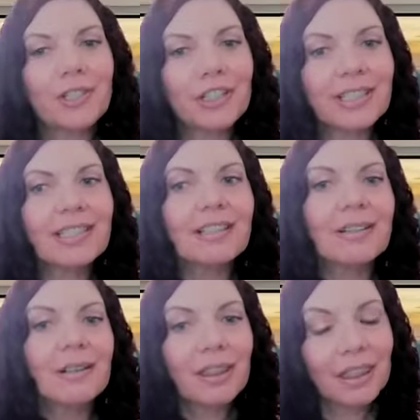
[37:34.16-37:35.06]
are you just
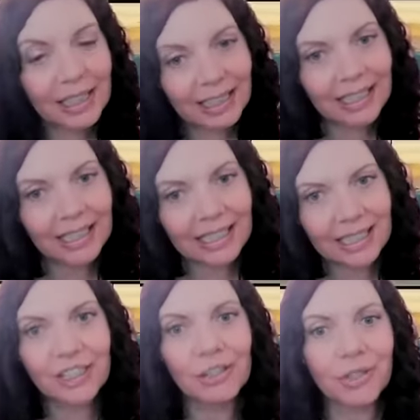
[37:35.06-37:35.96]

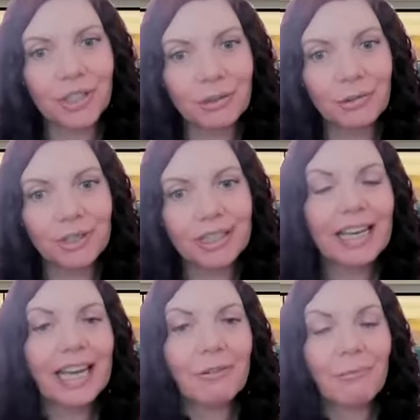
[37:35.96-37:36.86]
thinking you do?
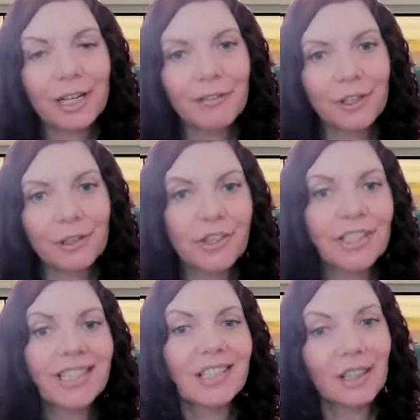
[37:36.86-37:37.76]
And what if you
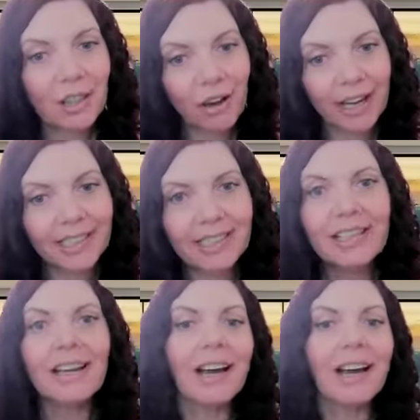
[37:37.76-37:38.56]
just thought